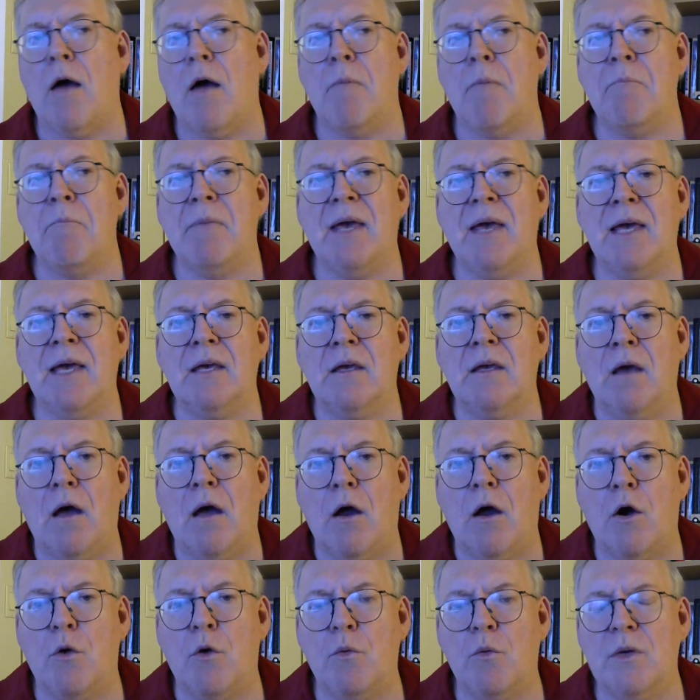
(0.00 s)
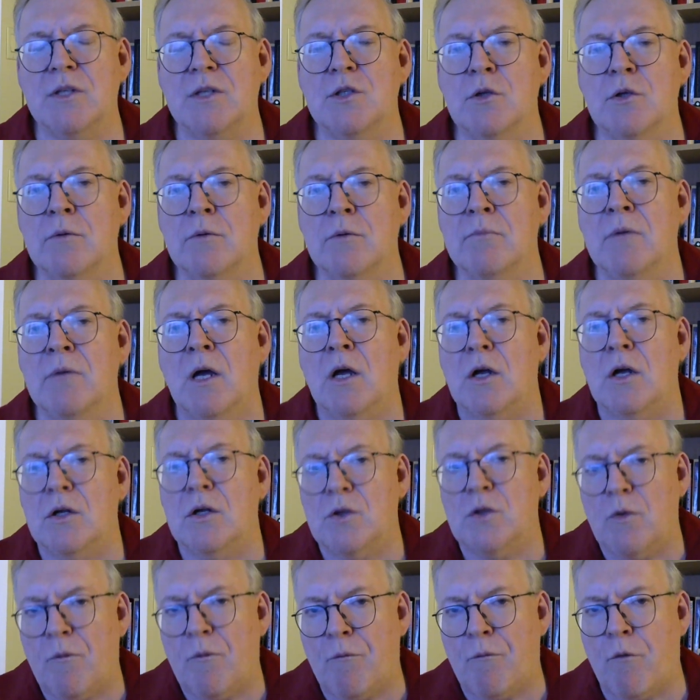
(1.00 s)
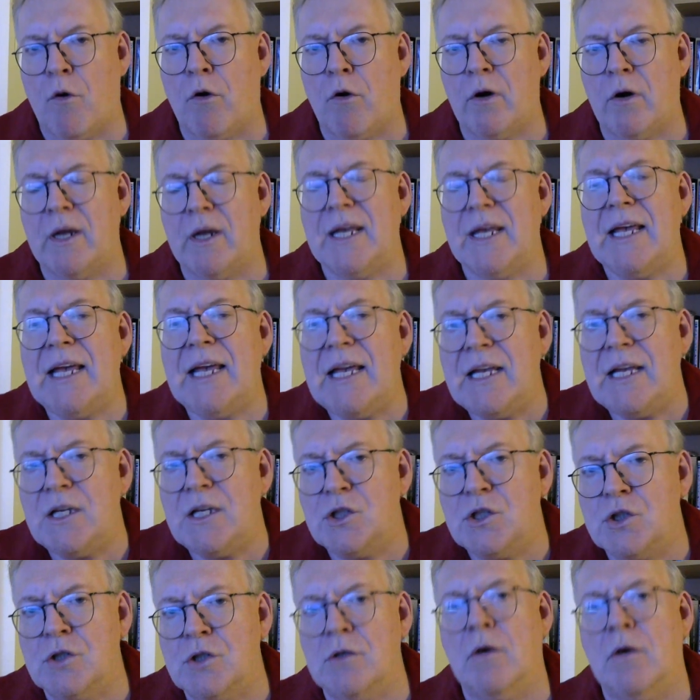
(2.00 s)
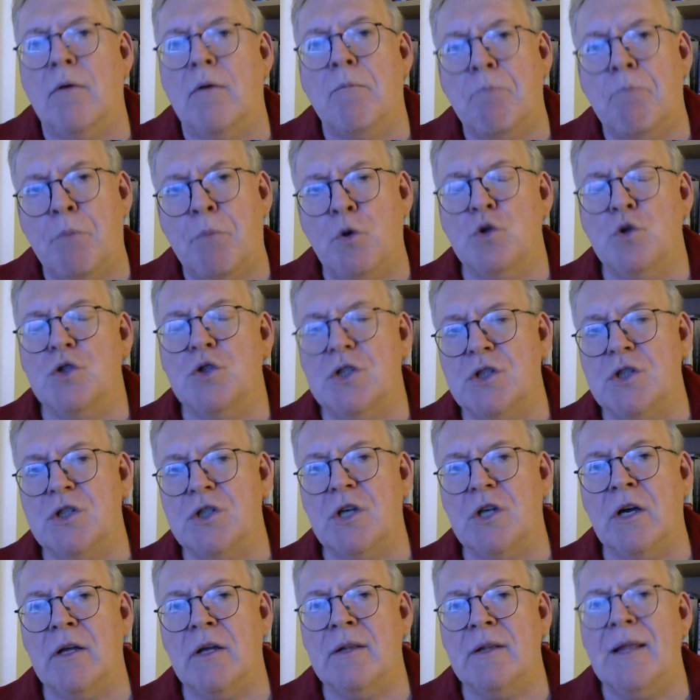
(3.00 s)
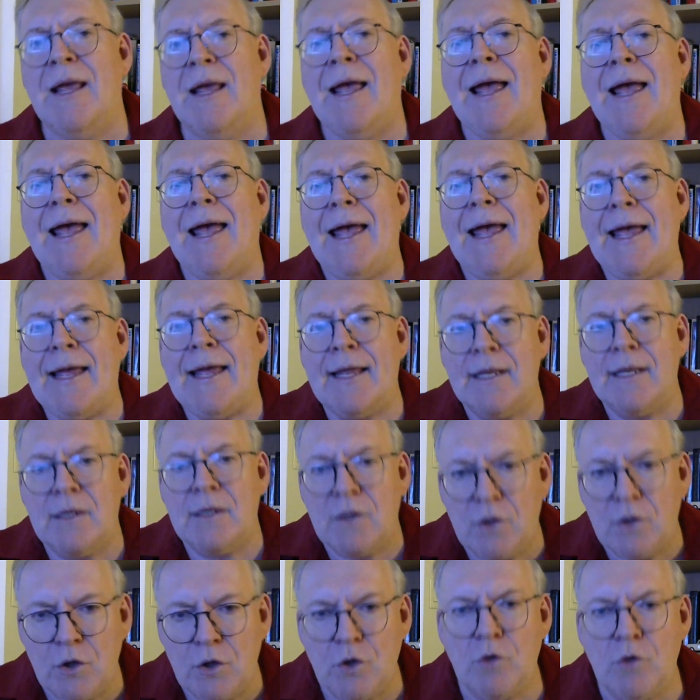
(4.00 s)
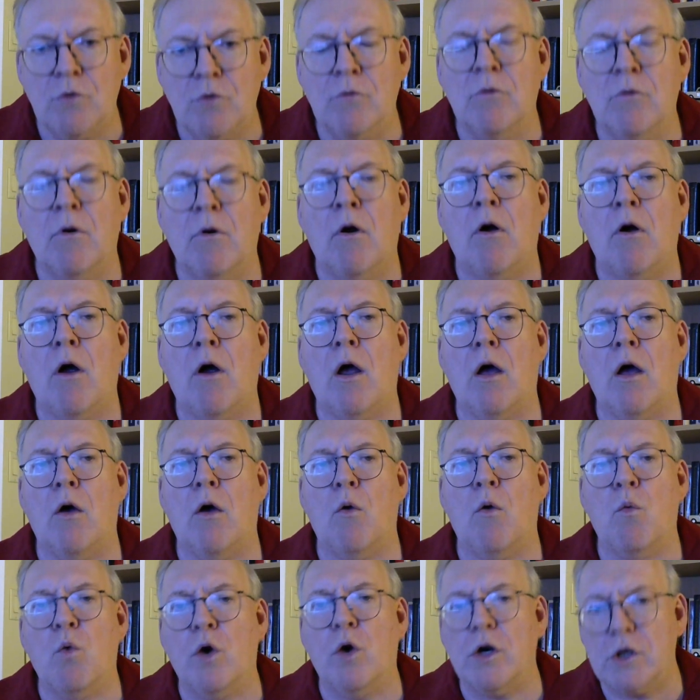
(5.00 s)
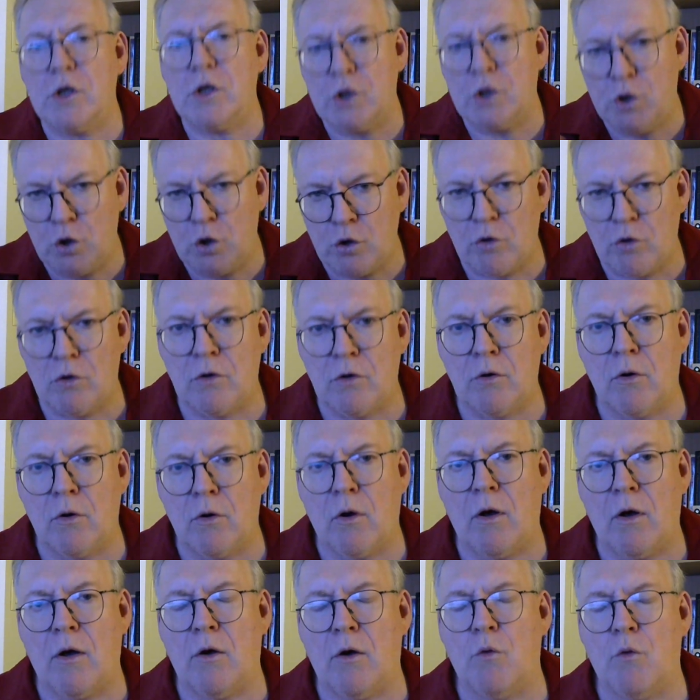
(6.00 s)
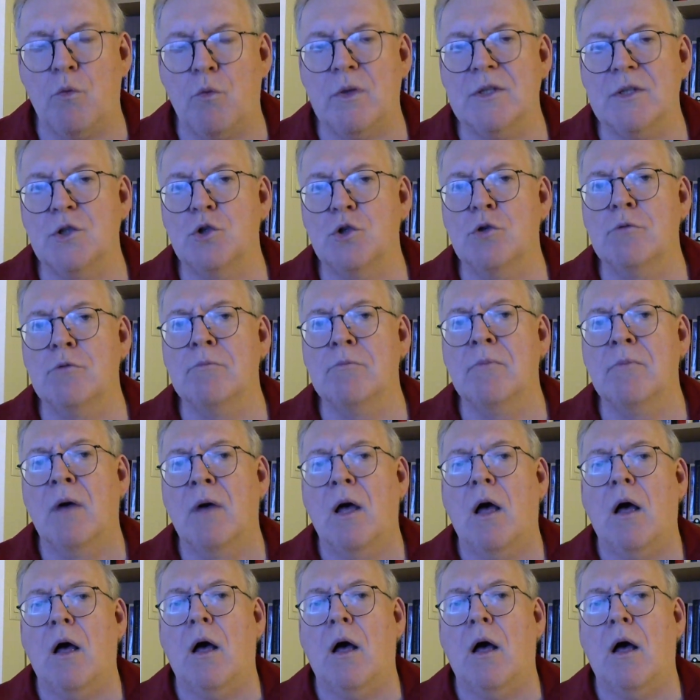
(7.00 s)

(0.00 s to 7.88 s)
make a resume for each position, and you work your resume